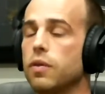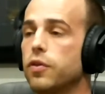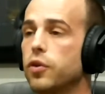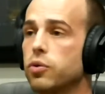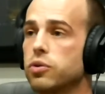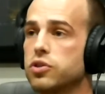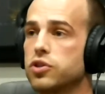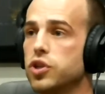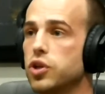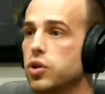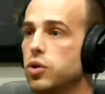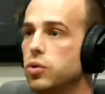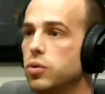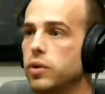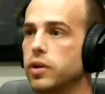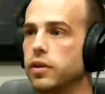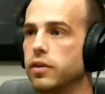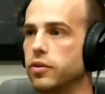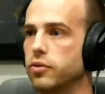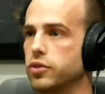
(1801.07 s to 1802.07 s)
there was
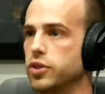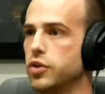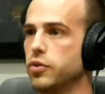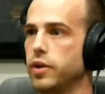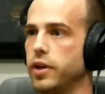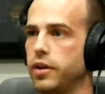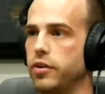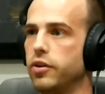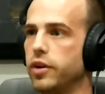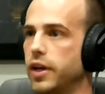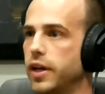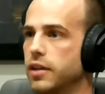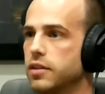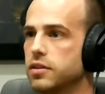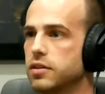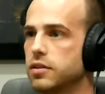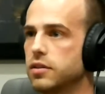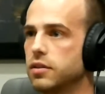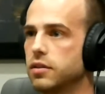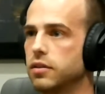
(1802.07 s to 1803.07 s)
no
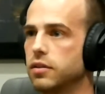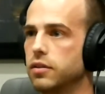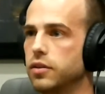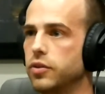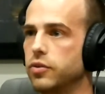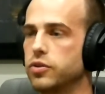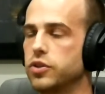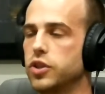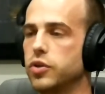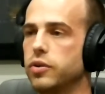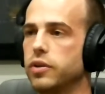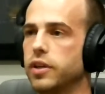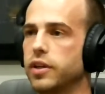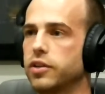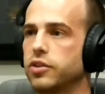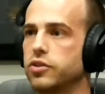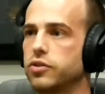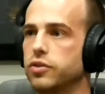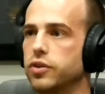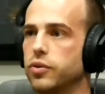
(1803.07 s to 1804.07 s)
internet. There was no
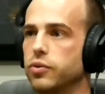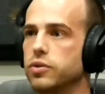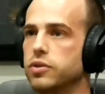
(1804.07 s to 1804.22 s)
there